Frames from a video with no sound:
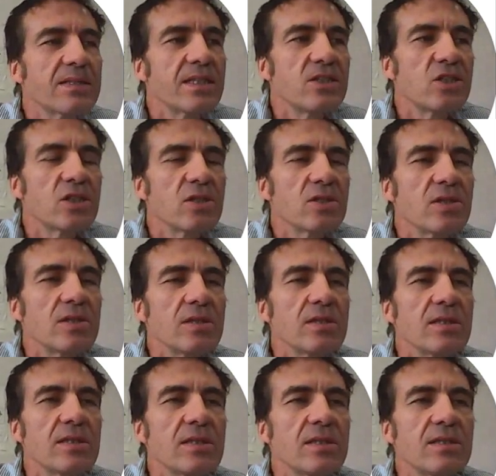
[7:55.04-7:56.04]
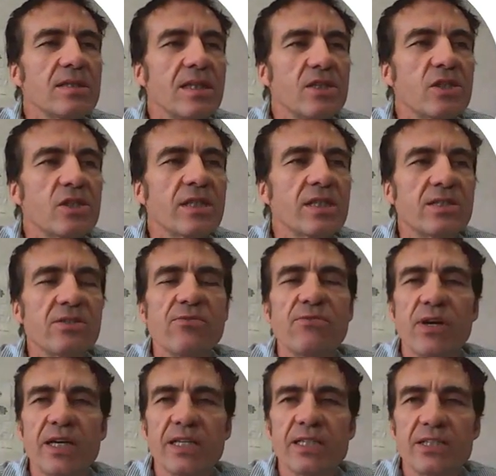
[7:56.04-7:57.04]
Digital teaching is a
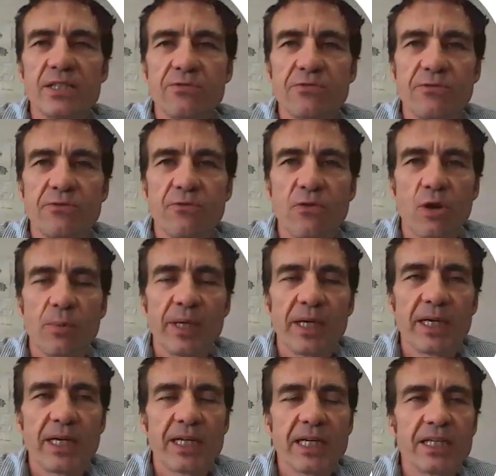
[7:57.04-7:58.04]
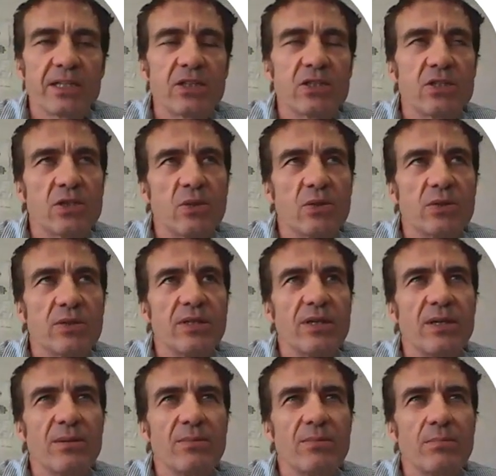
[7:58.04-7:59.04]
very different format, and I don't
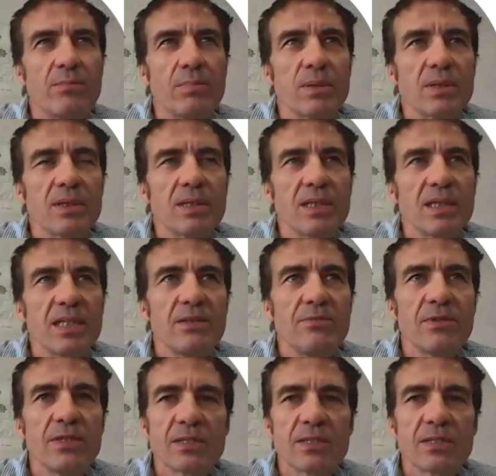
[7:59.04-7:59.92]
believe